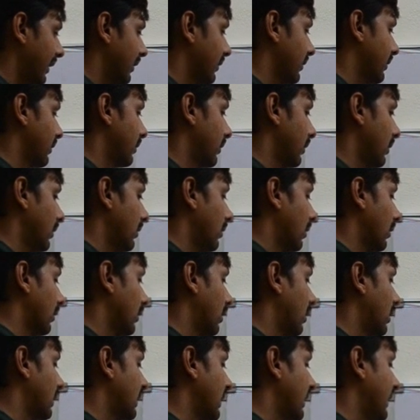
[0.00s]
is
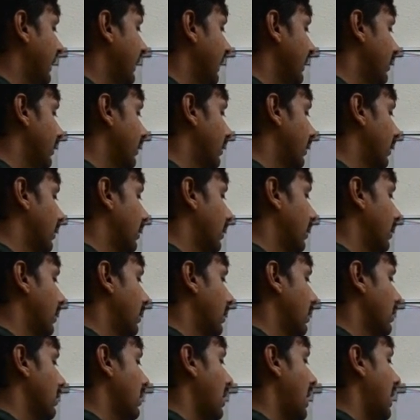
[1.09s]
30 degrees.
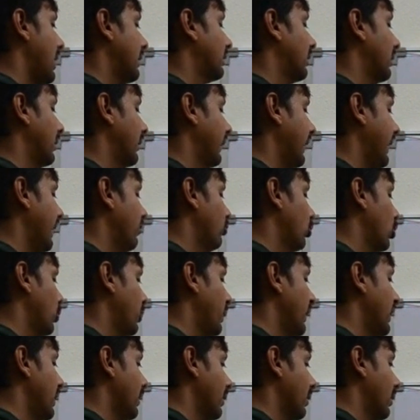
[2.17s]
Angle AOB.
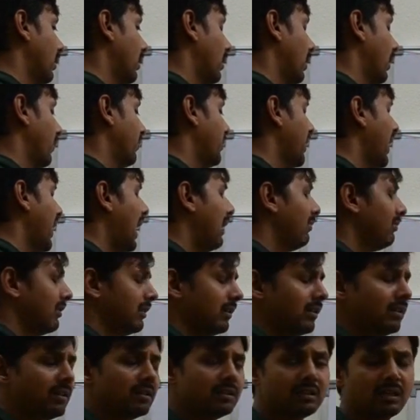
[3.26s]
We have
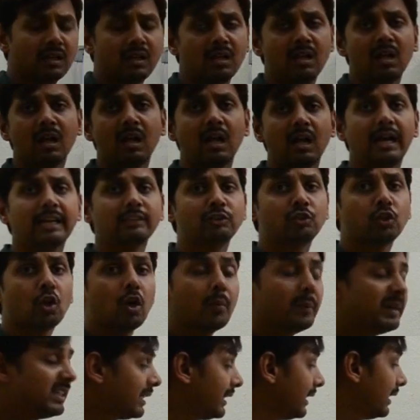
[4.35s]
learned in
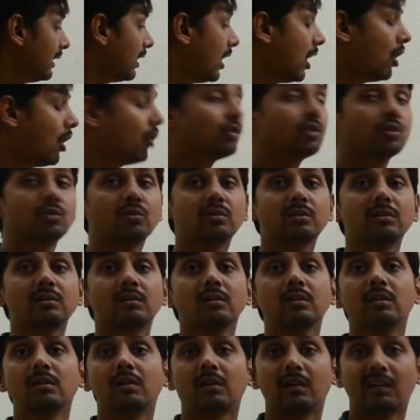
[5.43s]
geometry how to
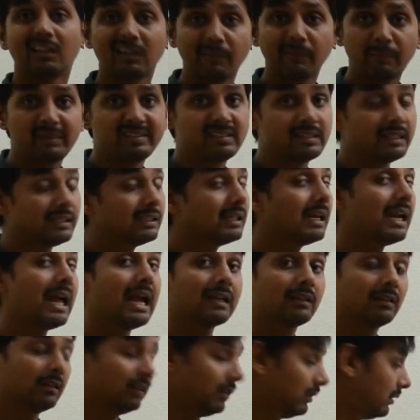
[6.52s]
represent an
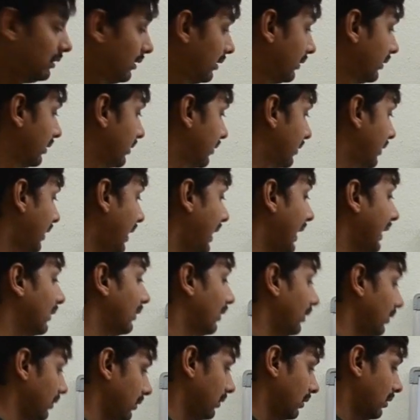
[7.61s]
angle. This is the
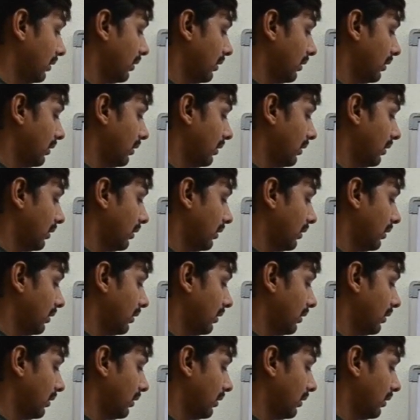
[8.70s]
angle.